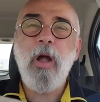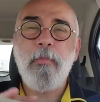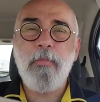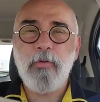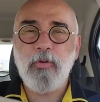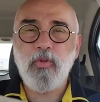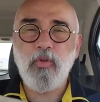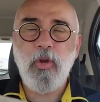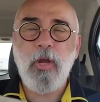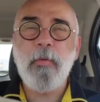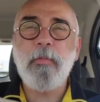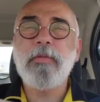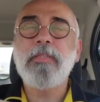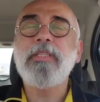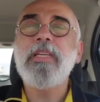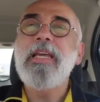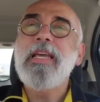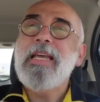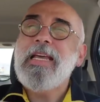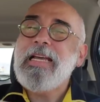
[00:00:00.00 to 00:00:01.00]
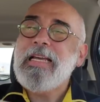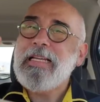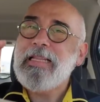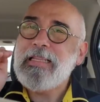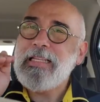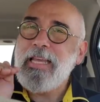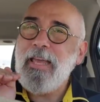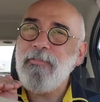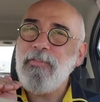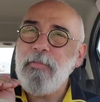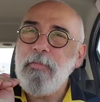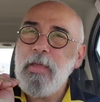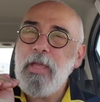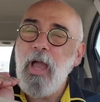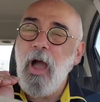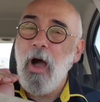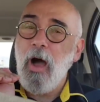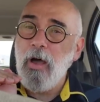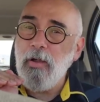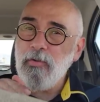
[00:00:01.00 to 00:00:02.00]
a couple trips, giving
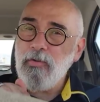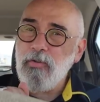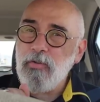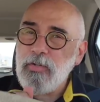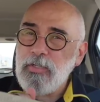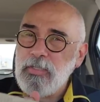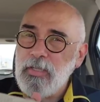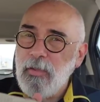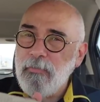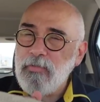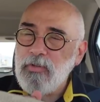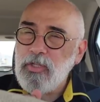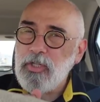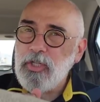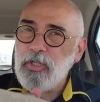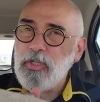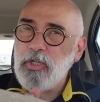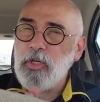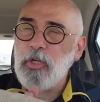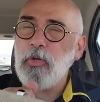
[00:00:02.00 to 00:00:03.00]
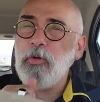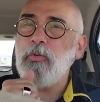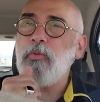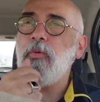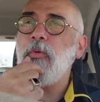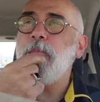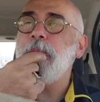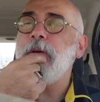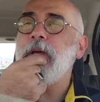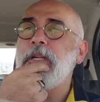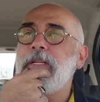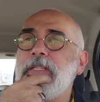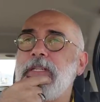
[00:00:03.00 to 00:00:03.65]
me under 72,